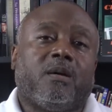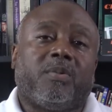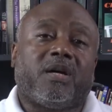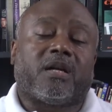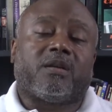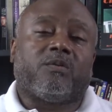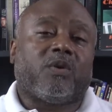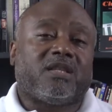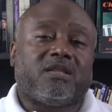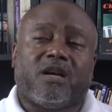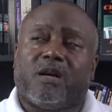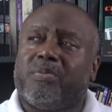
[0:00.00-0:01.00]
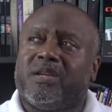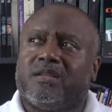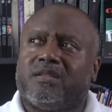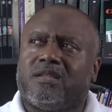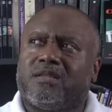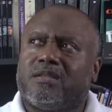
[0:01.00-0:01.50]
But I started paying
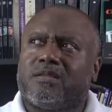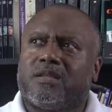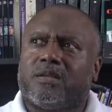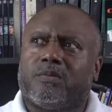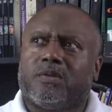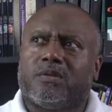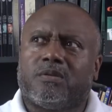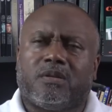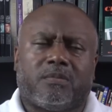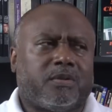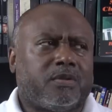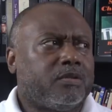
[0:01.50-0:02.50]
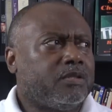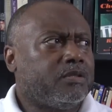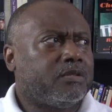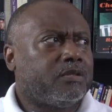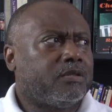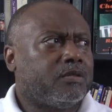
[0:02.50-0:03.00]
attention. I was like, well, hold up, all
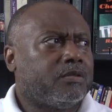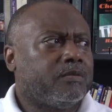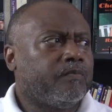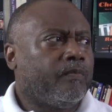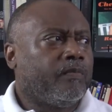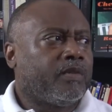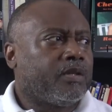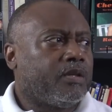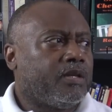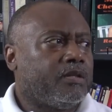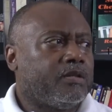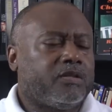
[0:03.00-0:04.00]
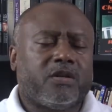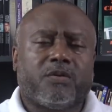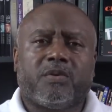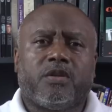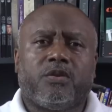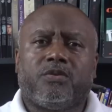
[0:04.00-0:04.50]
these uh, and the
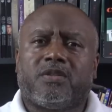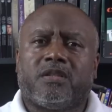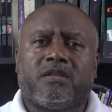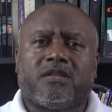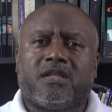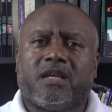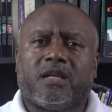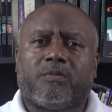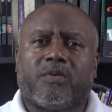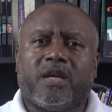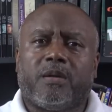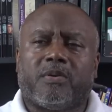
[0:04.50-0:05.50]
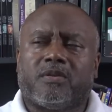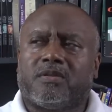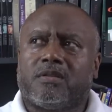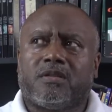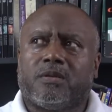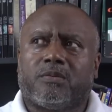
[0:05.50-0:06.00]
term we used in the time, red bones,
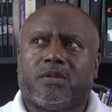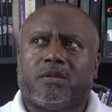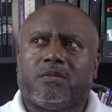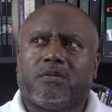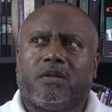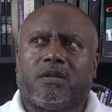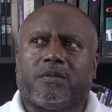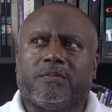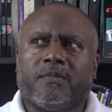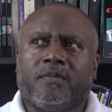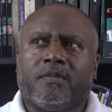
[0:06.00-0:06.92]
I said, well, hold up.